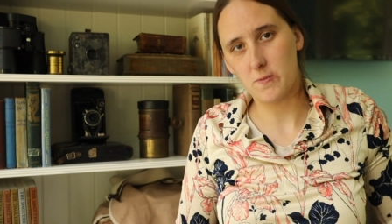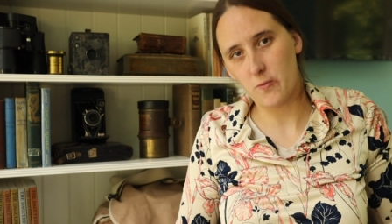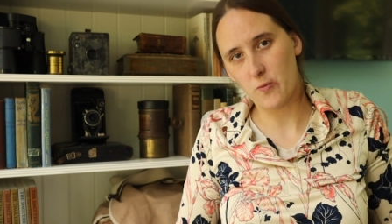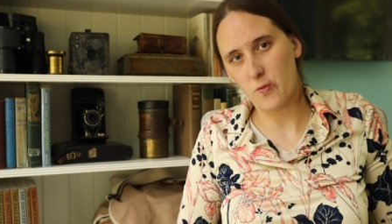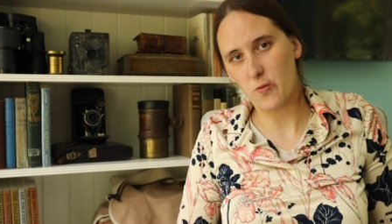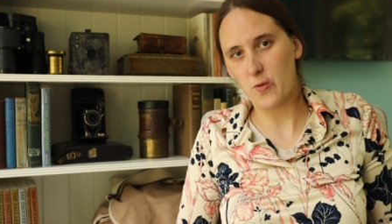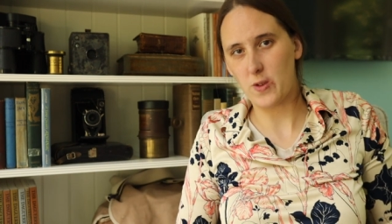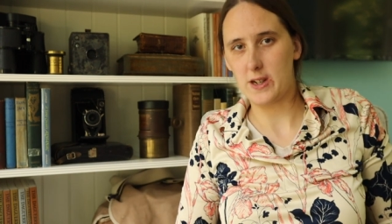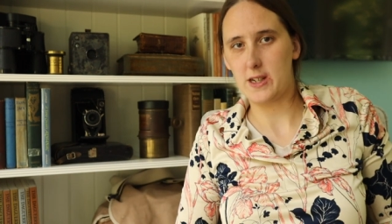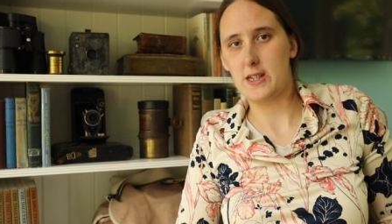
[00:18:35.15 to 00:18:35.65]

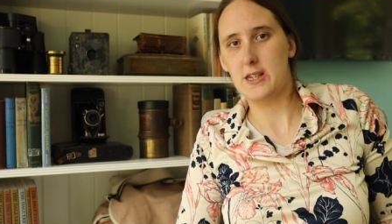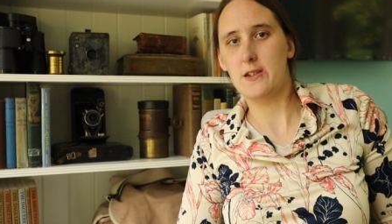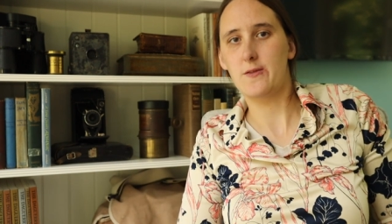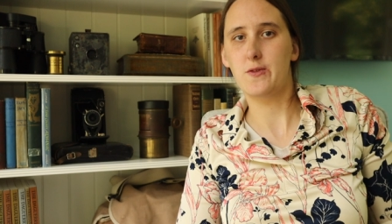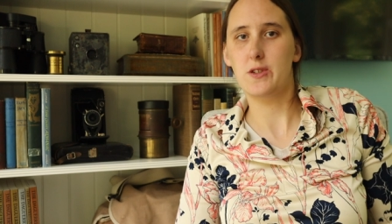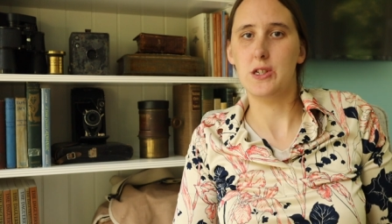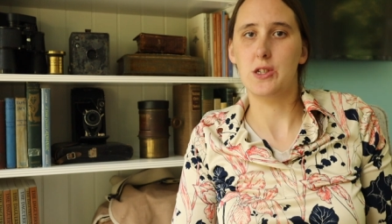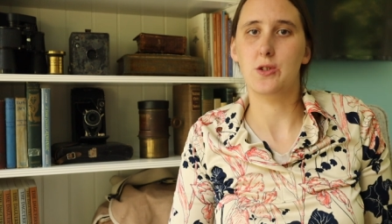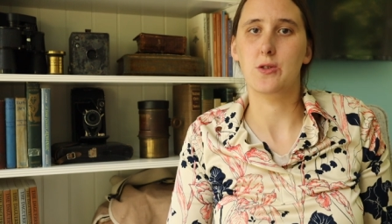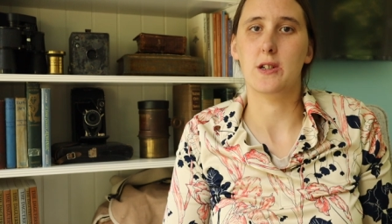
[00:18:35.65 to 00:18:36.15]
fun,
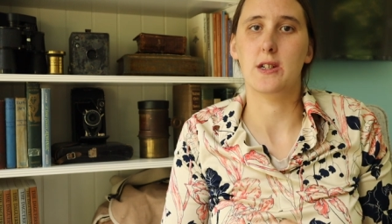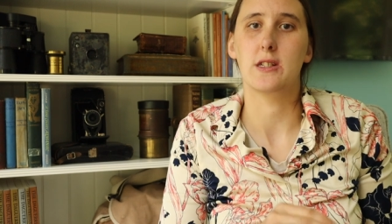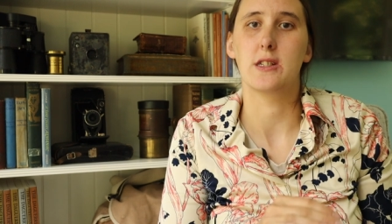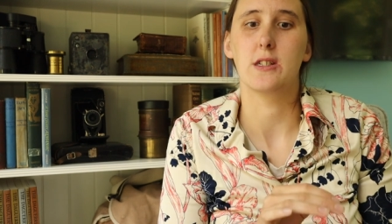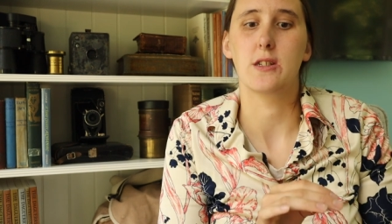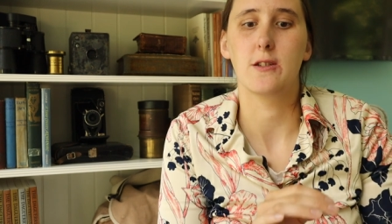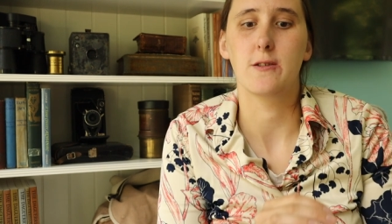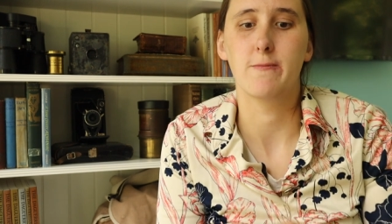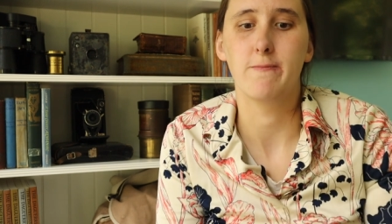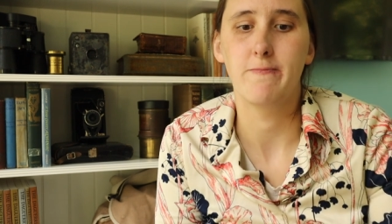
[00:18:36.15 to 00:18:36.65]
nifty trick to
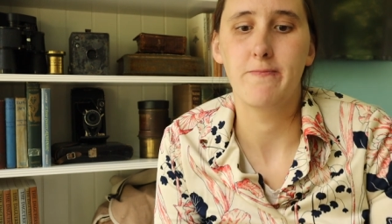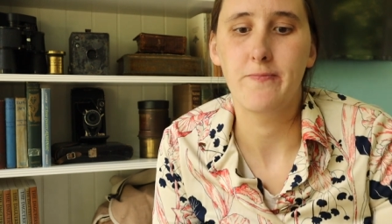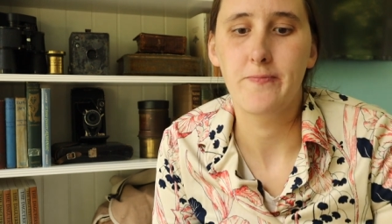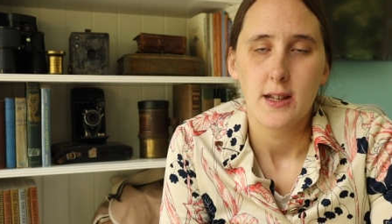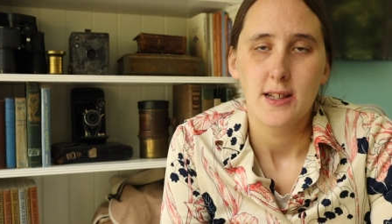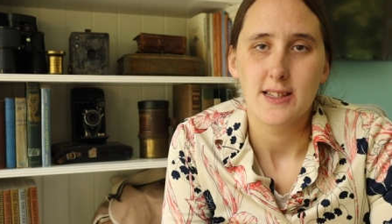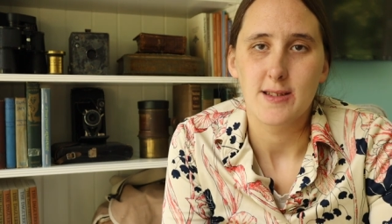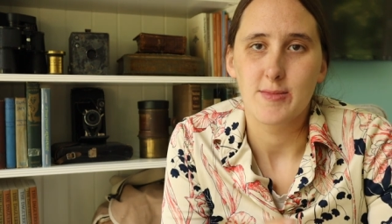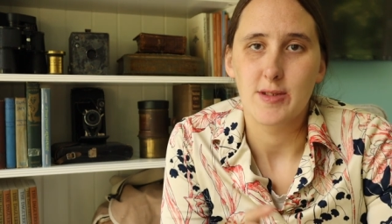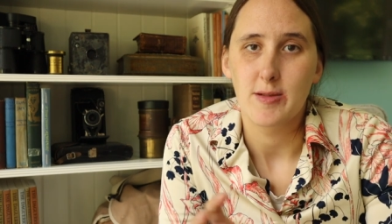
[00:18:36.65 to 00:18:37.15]
do.
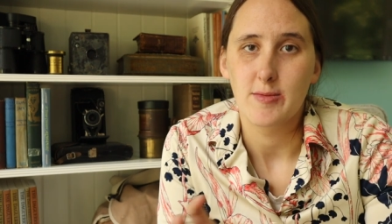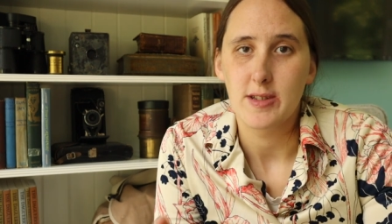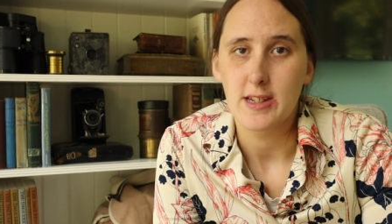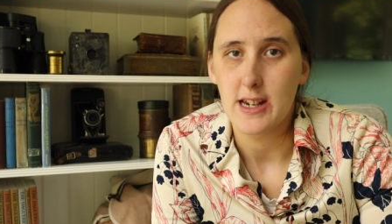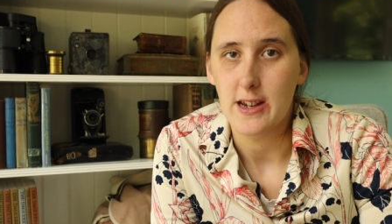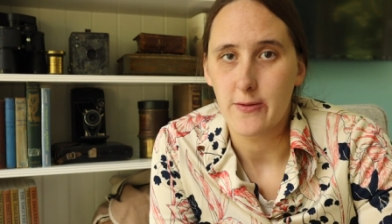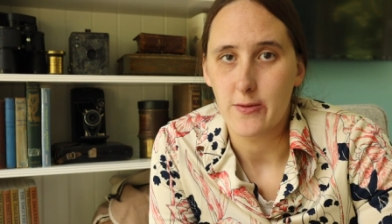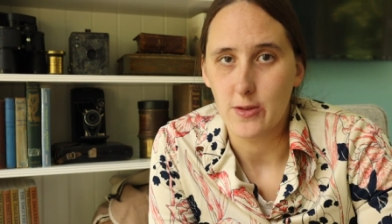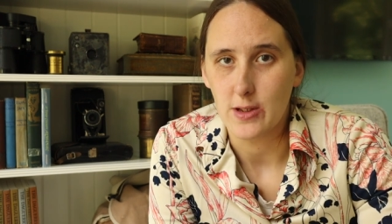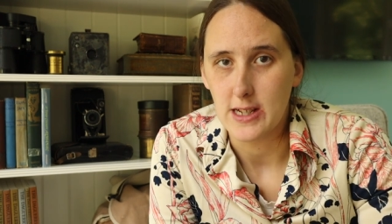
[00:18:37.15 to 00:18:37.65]
Sometimes
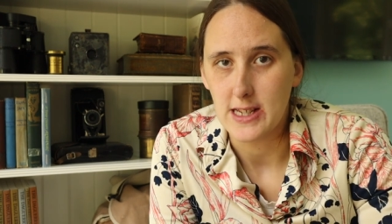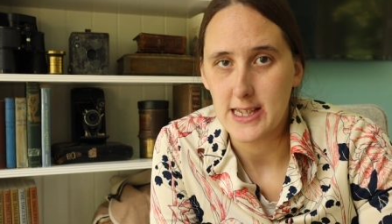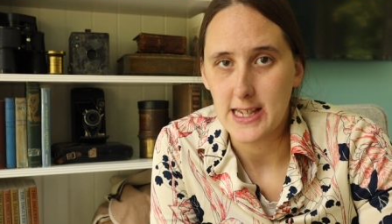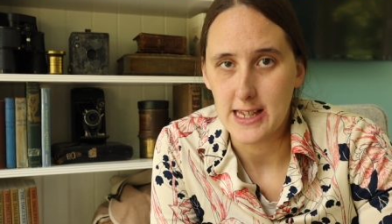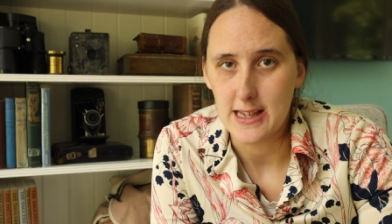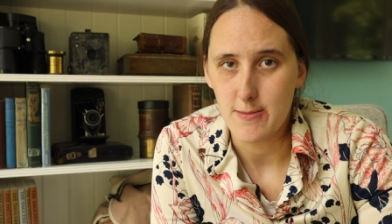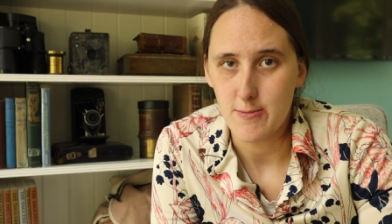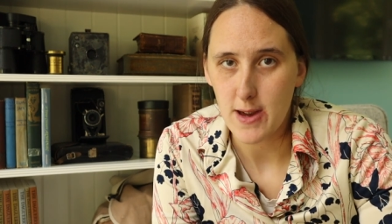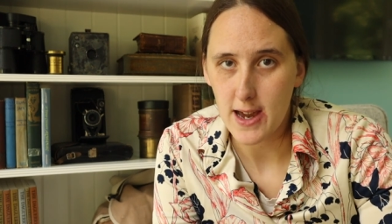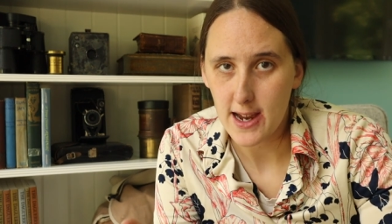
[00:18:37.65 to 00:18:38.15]
it'd have really
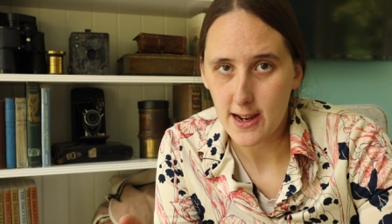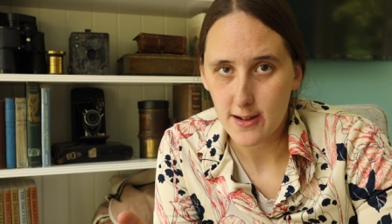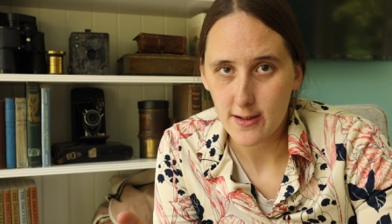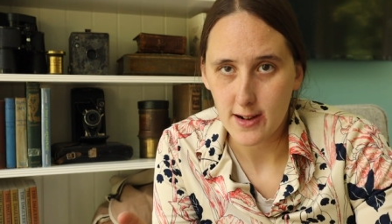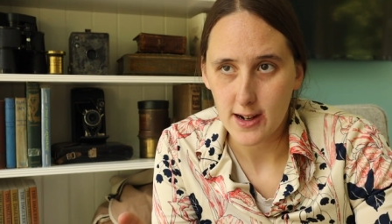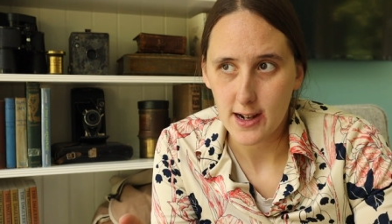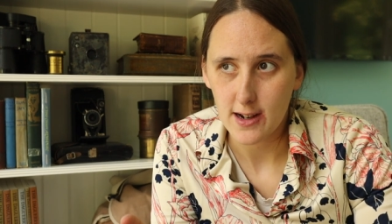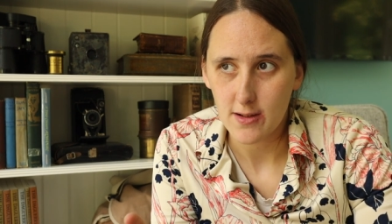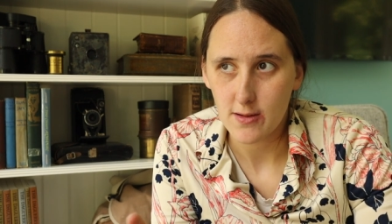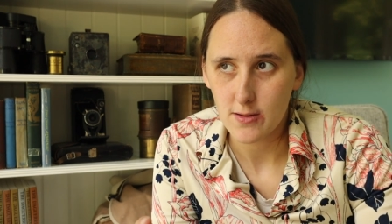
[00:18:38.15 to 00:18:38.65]
silly
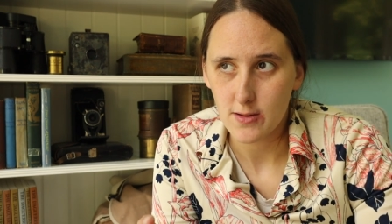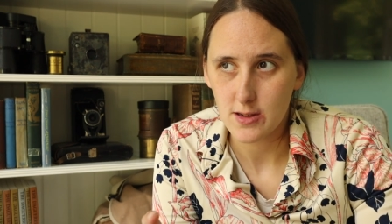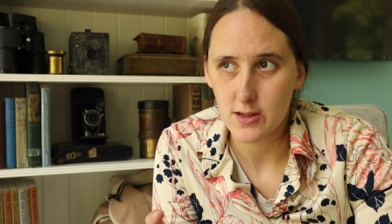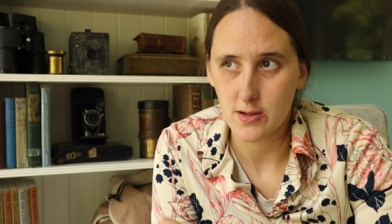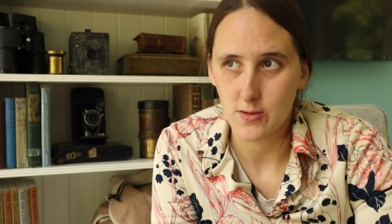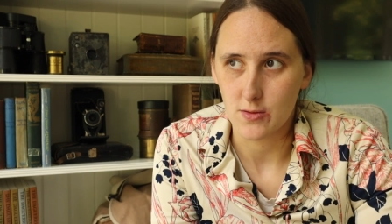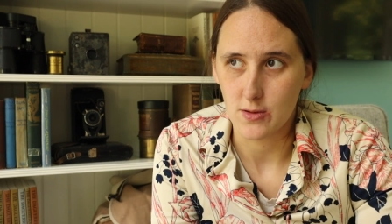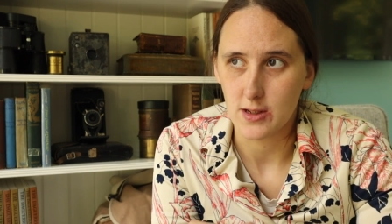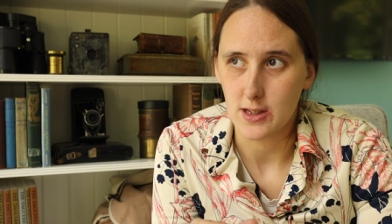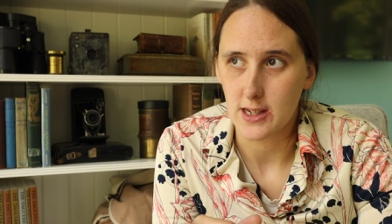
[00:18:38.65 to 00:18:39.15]

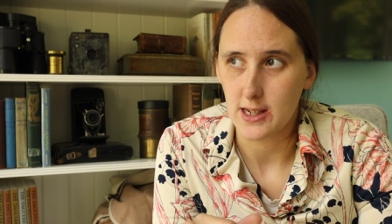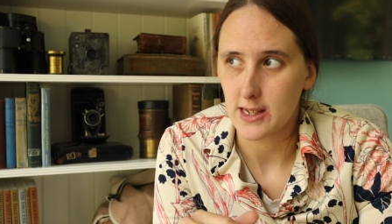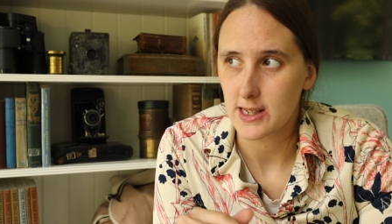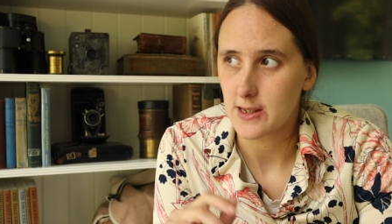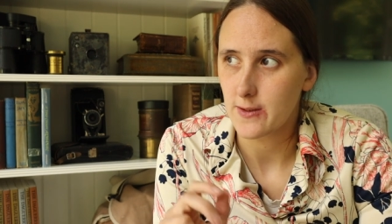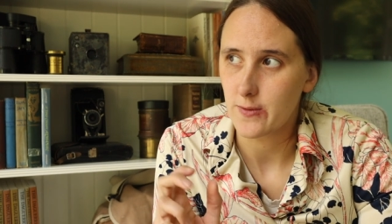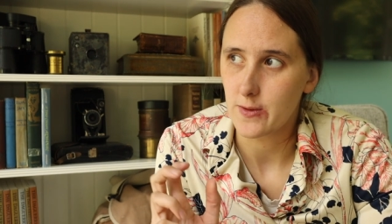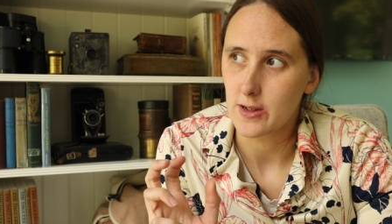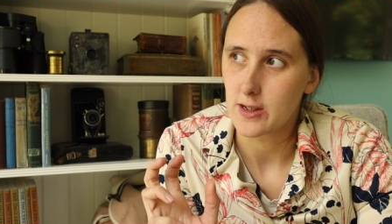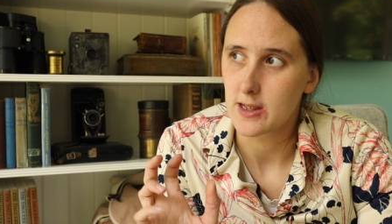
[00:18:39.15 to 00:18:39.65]
backgrounds or like
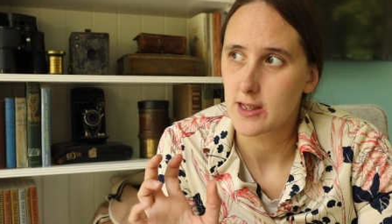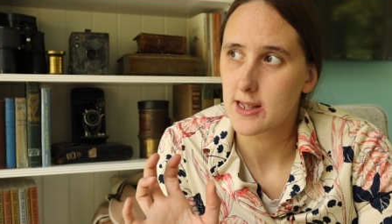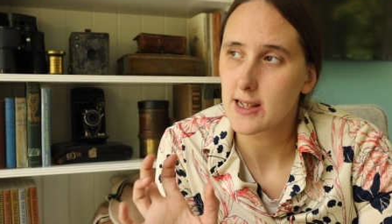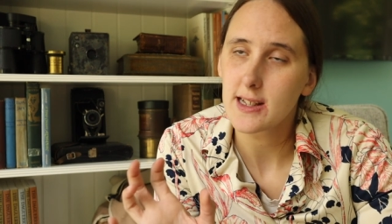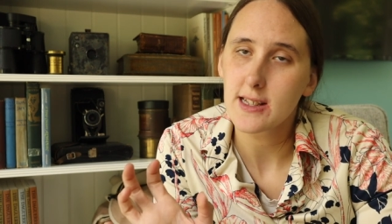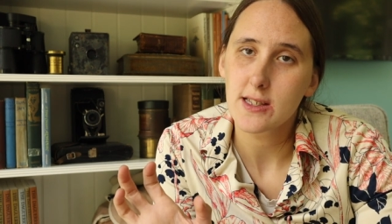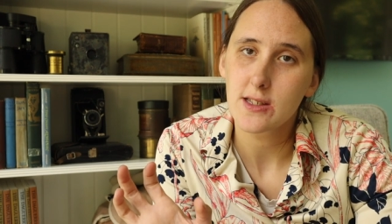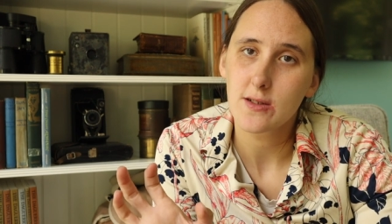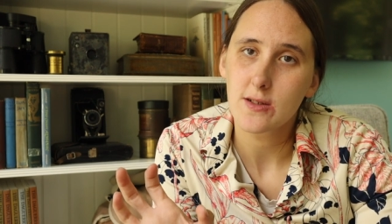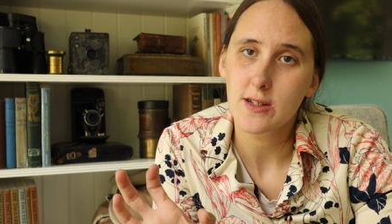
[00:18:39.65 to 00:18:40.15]
different
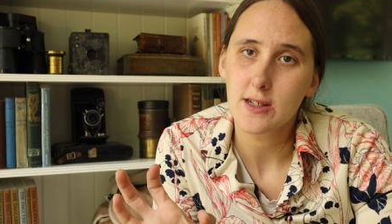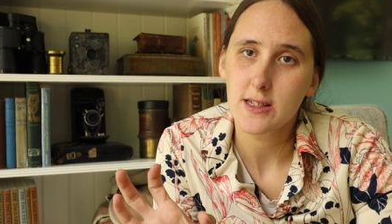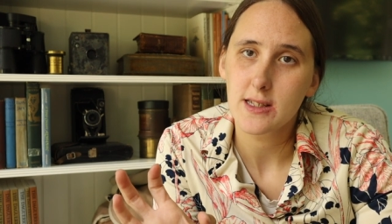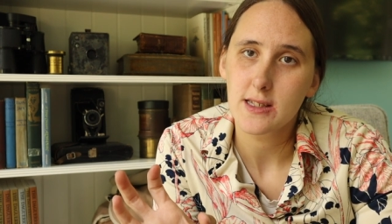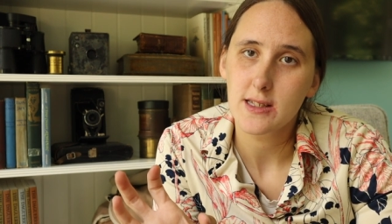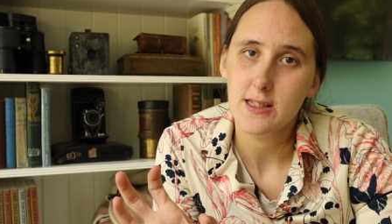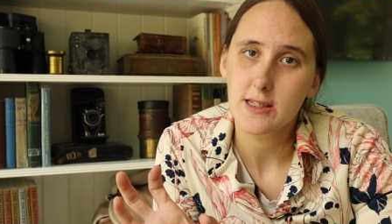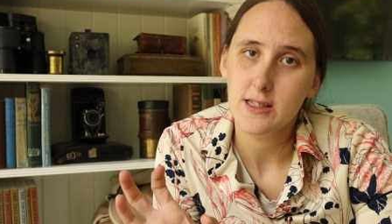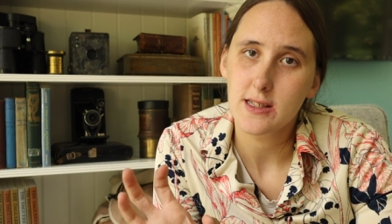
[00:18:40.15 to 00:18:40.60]
things you could,